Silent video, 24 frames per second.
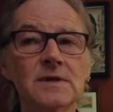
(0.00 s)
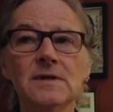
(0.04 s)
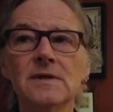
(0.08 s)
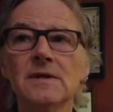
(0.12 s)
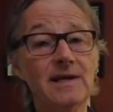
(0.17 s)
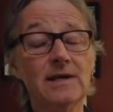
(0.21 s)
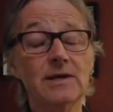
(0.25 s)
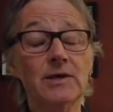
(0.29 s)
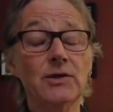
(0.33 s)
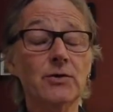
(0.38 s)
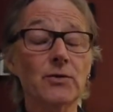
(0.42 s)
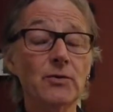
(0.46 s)

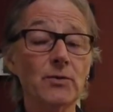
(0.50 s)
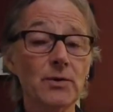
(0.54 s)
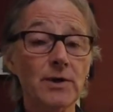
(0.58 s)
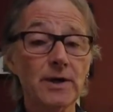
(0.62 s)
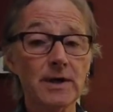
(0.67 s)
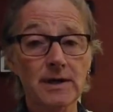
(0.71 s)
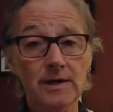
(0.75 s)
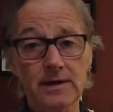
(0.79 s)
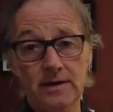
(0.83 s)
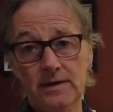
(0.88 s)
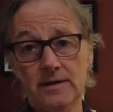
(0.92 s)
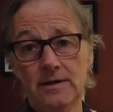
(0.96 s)
Now don't
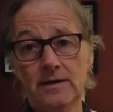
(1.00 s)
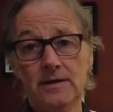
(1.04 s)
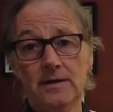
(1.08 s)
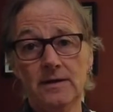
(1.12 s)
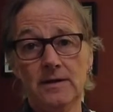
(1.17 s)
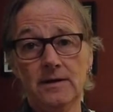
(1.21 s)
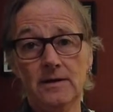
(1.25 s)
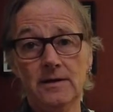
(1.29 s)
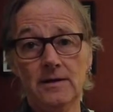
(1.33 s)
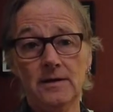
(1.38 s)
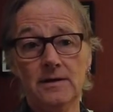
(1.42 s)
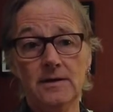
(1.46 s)
worry,
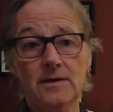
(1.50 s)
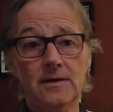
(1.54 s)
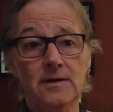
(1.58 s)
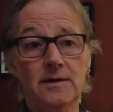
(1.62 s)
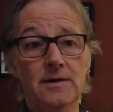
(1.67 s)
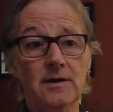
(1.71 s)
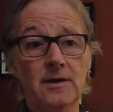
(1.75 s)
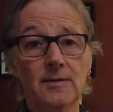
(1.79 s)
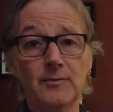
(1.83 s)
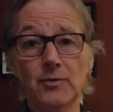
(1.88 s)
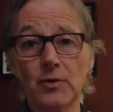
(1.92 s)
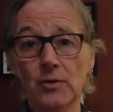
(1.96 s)

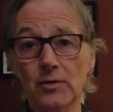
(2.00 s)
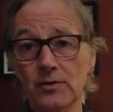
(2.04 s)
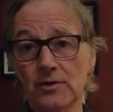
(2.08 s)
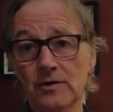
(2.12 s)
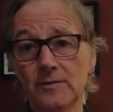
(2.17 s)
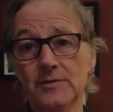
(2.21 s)
I'm not going to